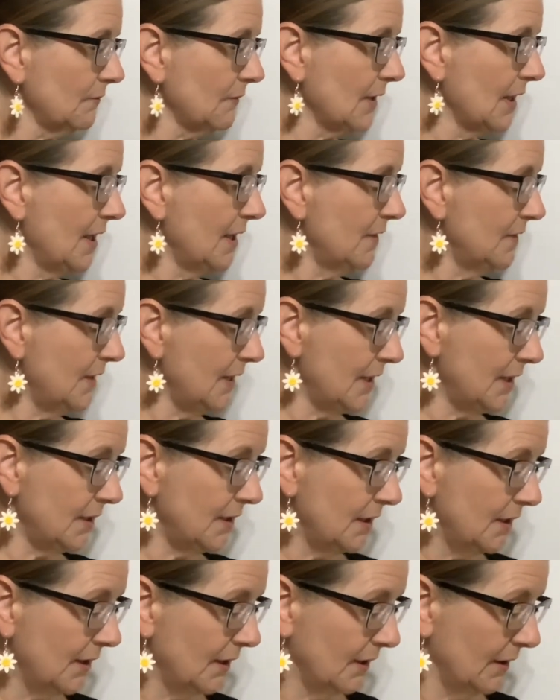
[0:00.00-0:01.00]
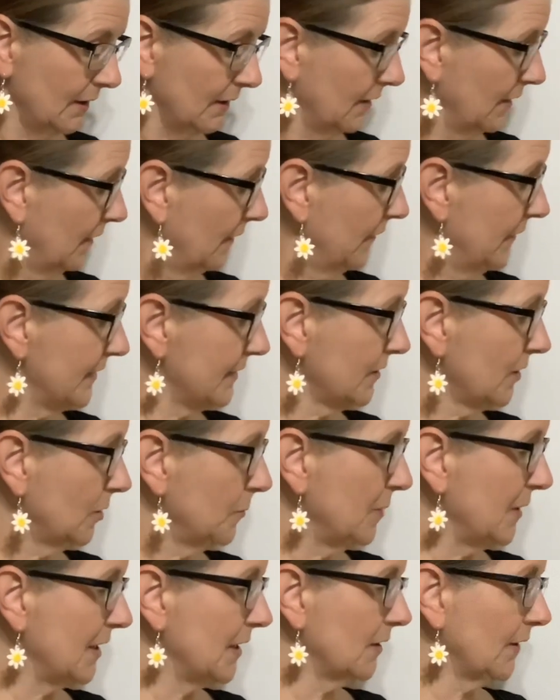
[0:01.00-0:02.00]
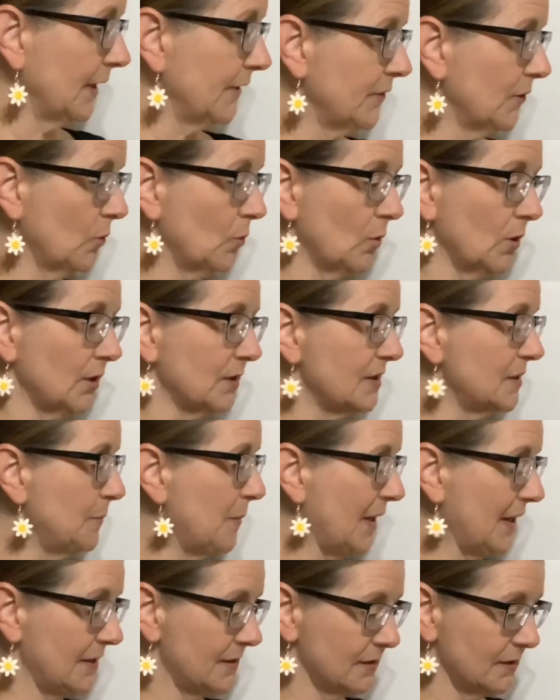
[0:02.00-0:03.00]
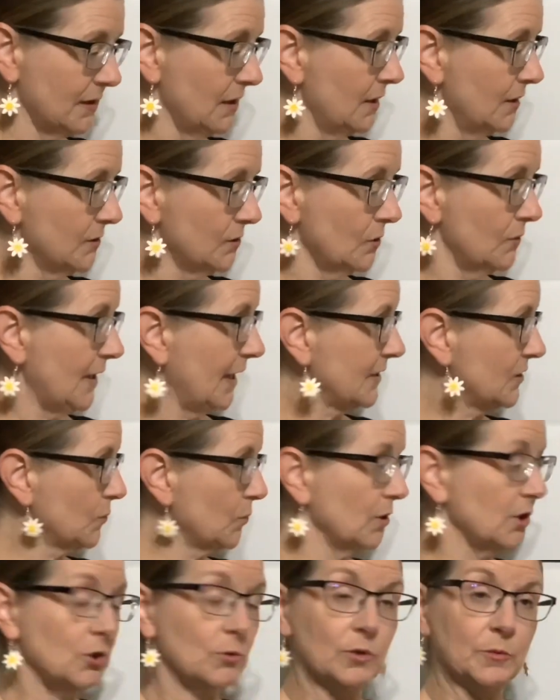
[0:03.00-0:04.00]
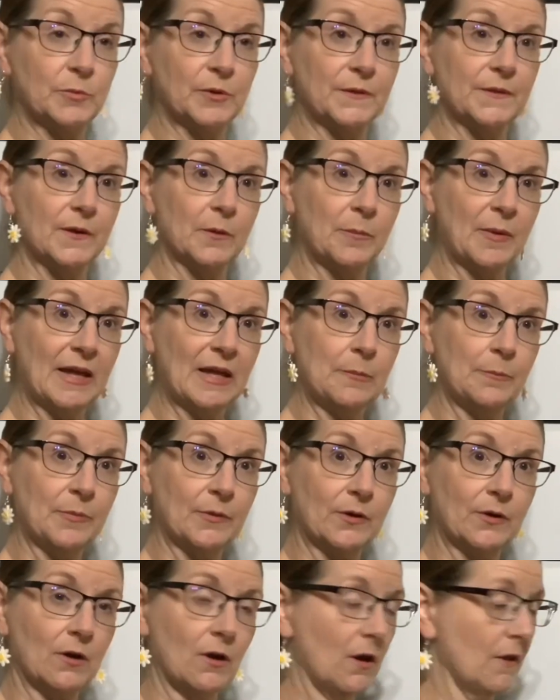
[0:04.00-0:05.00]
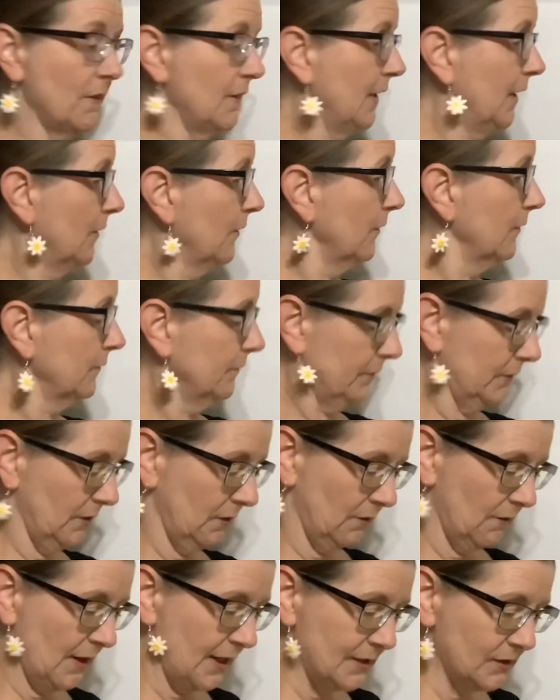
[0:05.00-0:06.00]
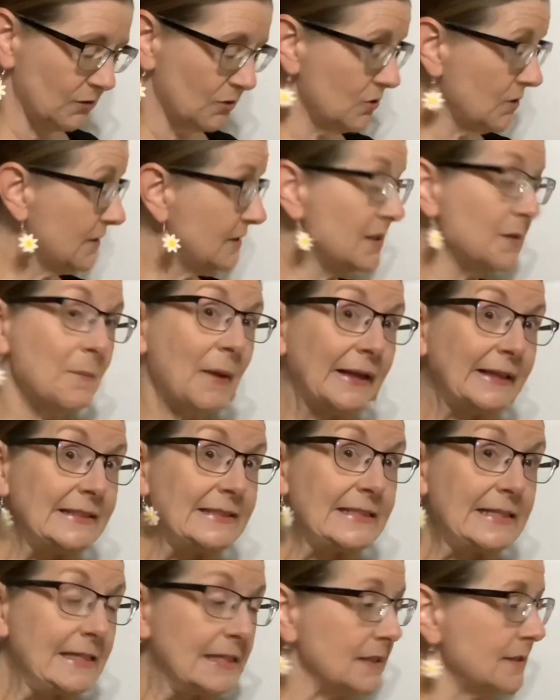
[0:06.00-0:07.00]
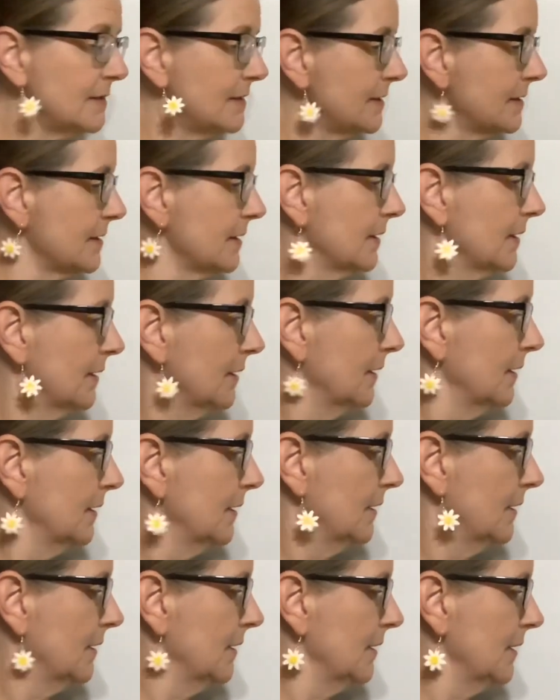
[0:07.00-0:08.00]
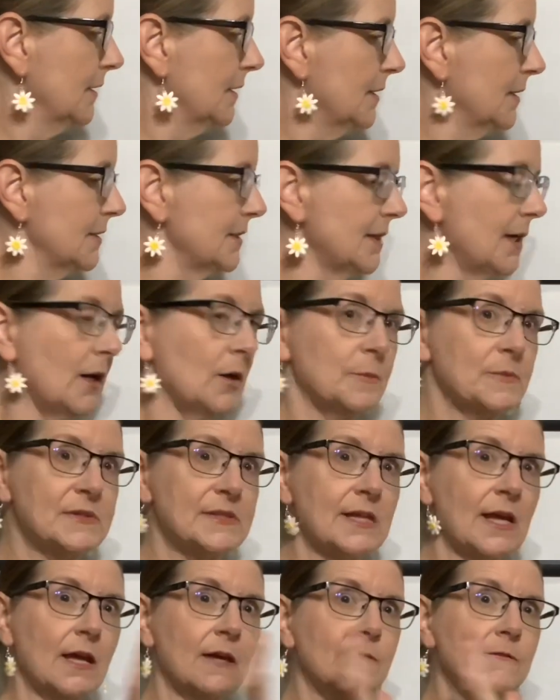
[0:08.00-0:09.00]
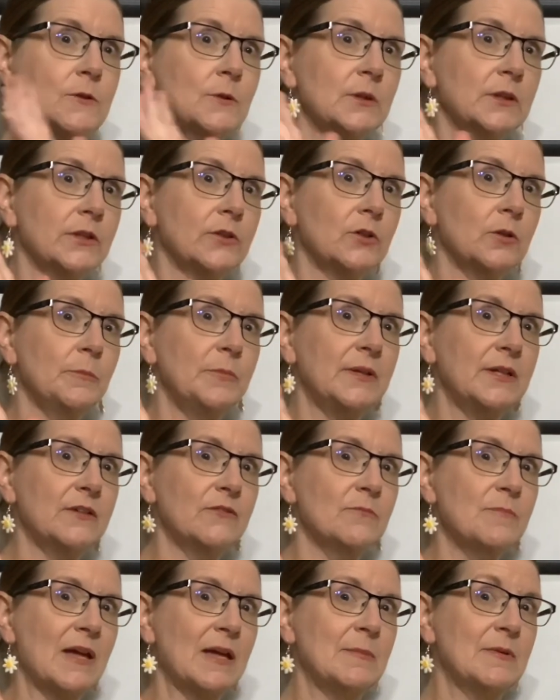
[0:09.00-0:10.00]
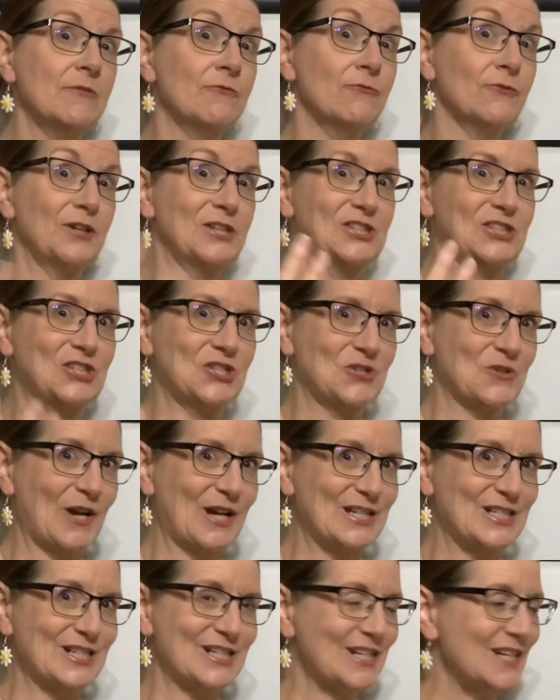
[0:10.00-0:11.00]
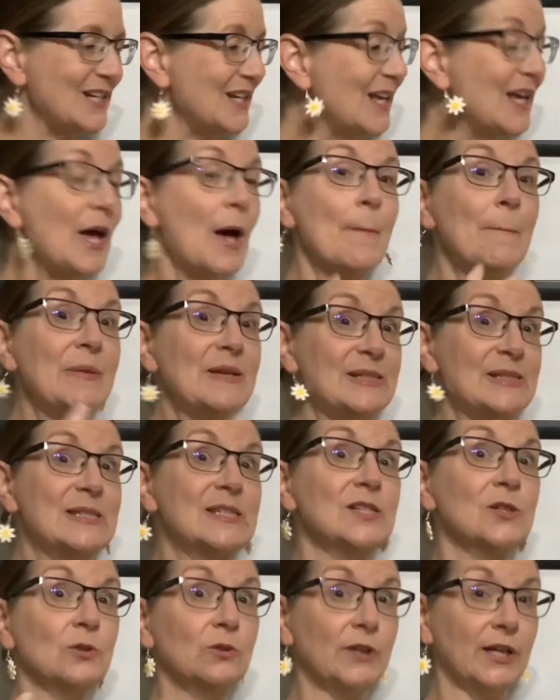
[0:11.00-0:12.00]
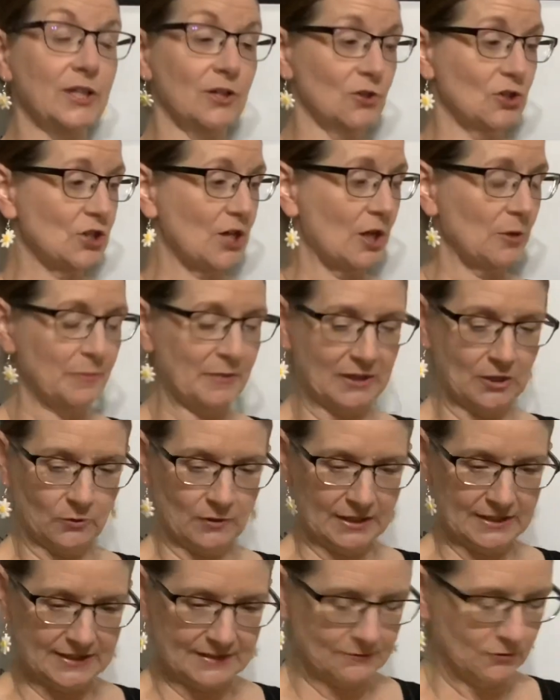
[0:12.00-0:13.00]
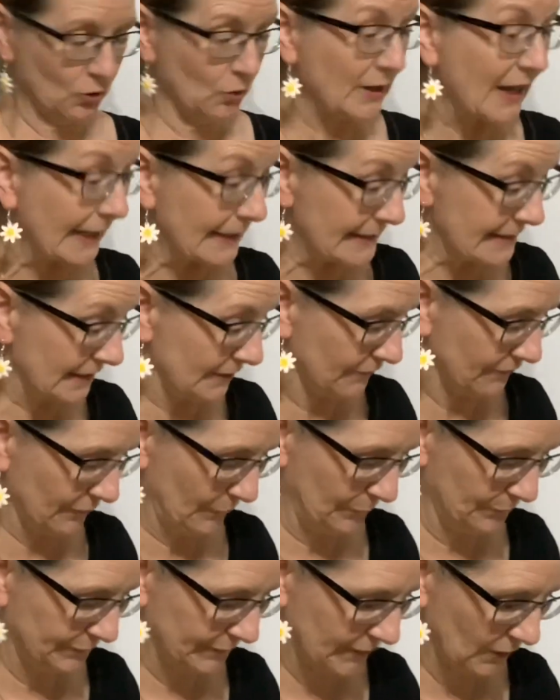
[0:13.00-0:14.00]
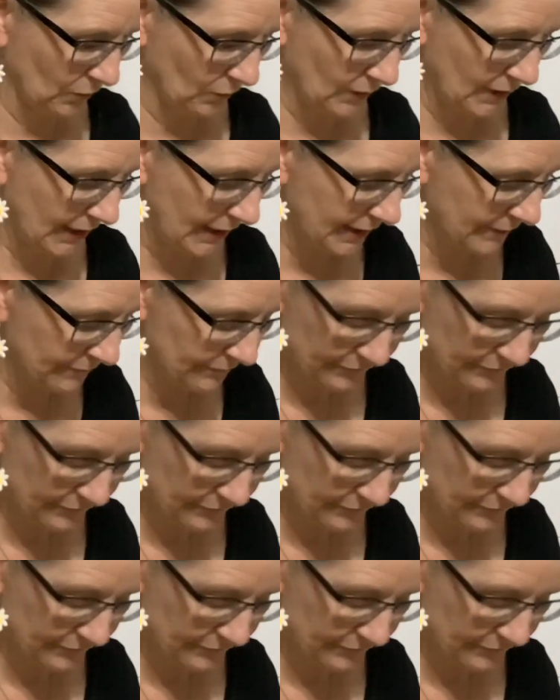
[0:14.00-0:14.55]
And then this could be like their workspace, so that's where you would put their paper on there. All right, so just some ideas to help save you a little bit of maybe frustration, but still let your child be creative, okay?